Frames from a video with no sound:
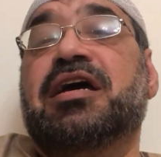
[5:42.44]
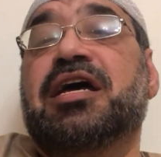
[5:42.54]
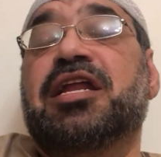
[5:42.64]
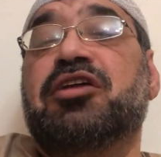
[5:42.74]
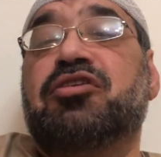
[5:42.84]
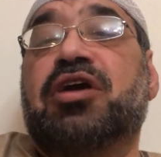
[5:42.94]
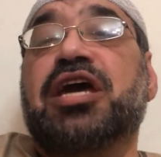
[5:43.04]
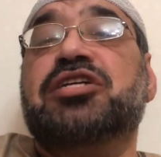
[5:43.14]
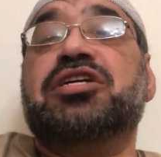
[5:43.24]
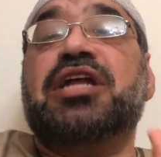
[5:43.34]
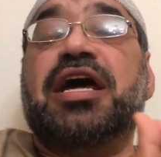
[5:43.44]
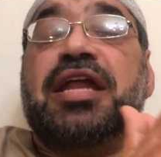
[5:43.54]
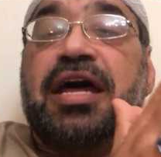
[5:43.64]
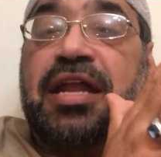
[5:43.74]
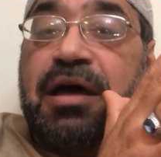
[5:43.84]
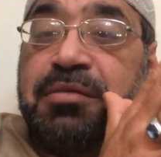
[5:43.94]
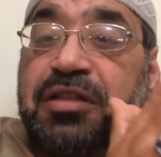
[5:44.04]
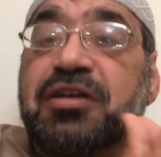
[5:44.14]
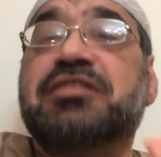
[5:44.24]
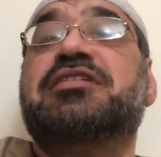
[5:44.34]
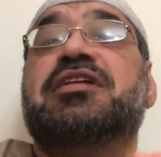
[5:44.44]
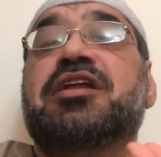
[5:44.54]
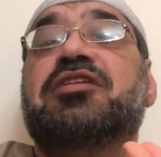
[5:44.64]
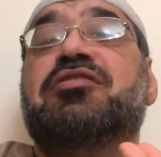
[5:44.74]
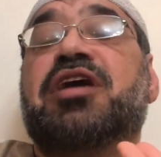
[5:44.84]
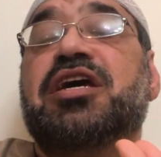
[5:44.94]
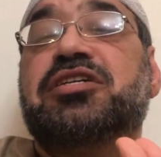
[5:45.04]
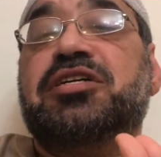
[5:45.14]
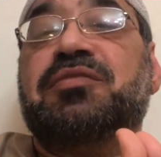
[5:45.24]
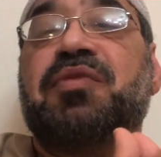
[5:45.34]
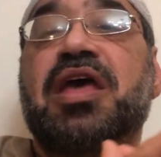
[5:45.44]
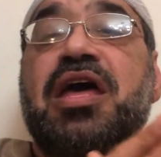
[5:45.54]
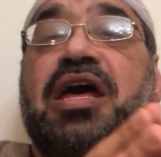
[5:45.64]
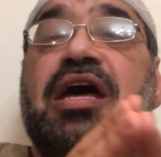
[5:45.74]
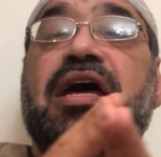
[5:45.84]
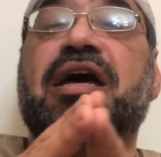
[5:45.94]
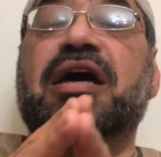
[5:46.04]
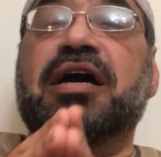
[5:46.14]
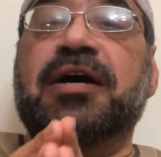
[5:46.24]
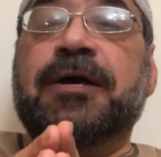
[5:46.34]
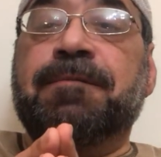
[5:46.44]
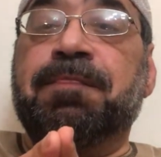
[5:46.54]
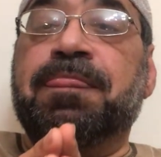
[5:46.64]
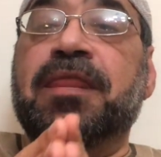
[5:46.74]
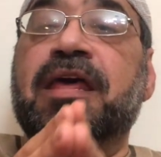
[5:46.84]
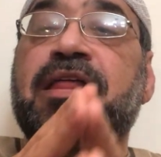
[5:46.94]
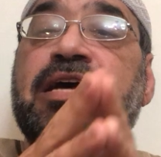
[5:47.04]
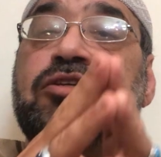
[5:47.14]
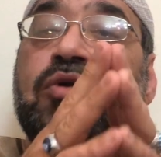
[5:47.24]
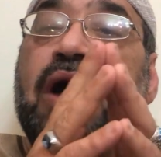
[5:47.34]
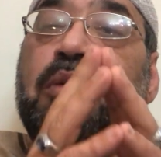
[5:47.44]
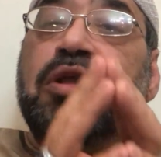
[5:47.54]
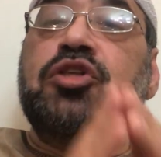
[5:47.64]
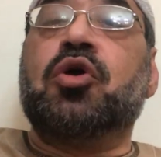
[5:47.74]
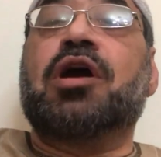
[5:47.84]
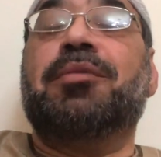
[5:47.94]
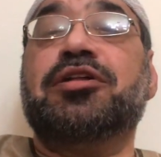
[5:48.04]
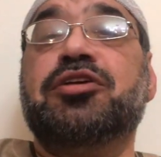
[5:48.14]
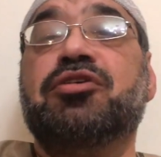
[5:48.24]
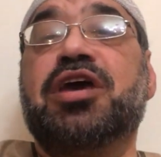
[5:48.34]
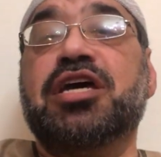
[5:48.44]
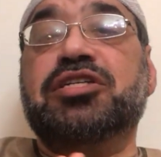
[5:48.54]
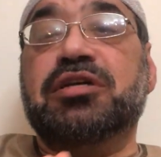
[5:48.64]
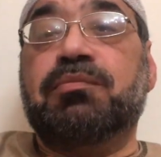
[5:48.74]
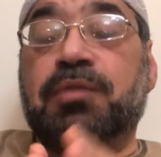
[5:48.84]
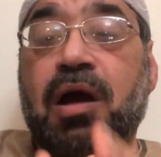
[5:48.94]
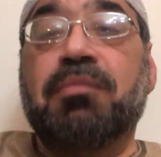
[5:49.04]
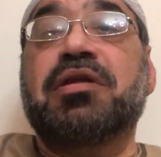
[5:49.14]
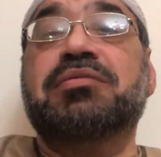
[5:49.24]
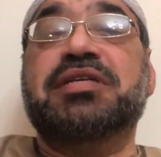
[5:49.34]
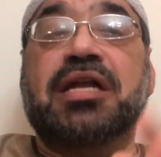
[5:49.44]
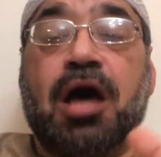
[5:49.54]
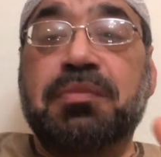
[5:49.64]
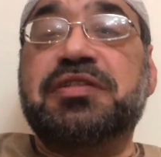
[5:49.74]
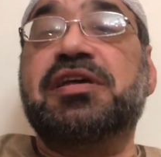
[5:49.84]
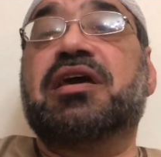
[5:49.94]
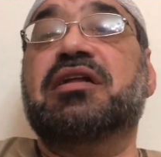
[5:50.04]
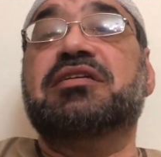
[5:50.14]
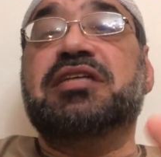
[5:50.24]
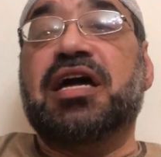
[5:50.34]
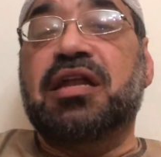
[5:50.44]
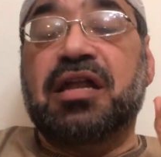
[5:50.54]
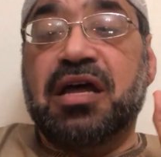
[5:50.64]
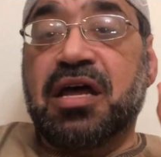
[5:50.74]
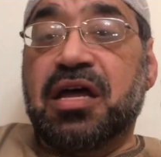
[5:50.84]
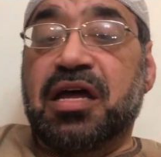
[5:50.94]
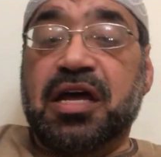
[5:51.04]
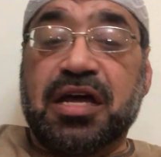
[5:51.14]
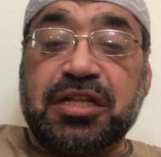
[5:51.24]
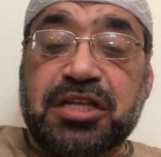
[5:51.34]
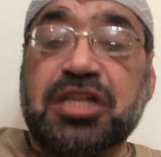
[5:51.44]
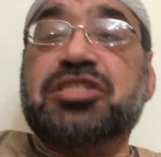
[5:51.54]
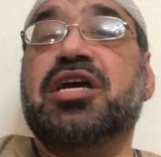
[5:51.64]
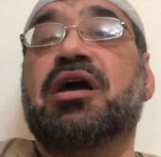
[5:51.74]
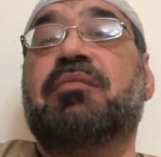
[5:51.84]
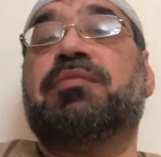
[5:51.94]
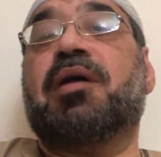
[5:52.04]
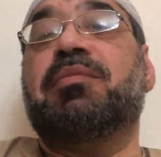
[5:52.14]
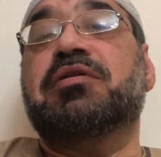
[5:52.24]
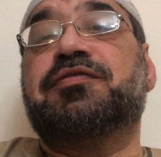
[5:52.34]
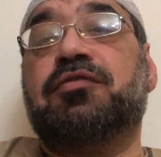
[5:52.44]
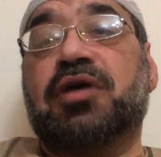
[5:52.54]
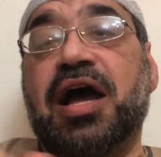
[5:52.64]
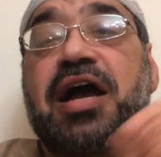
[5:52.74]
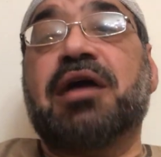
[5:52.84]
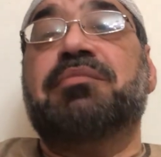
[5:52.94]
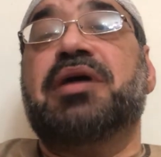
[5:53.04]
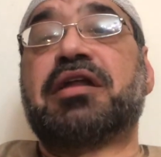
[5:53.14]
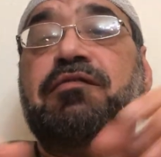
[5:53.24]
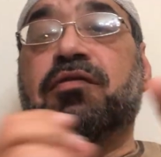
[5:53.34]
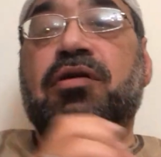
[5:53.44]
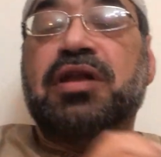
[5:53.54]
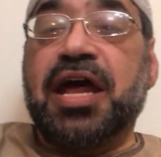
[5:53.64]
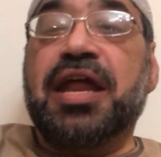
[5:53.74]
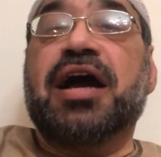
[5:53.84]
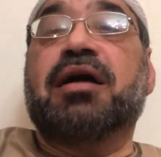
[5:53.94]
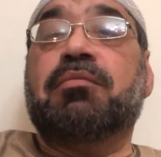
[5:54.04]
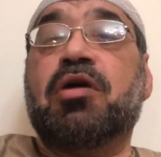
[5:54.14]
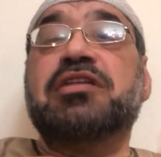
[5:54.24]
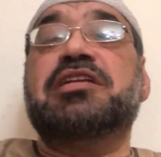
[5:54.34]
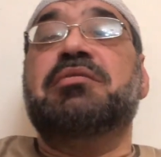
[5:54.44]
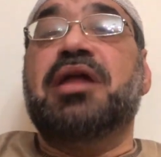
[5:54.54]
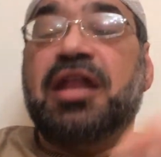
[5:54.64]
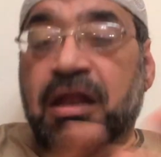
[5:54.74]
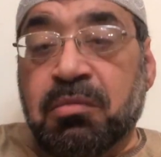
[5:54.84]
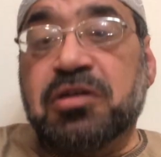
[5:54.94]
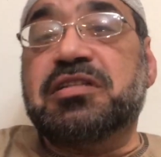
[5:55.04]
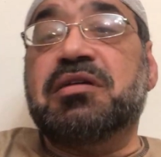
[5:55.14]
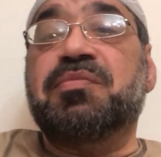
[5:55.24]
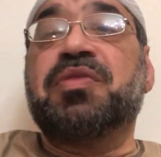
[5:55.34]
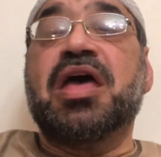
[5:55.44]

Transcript: in education, and I'm interested in education. So I will talk about education, problems and obstacles, and teaching problems for Arab and for non-Arab, Muslim and non-Muslim.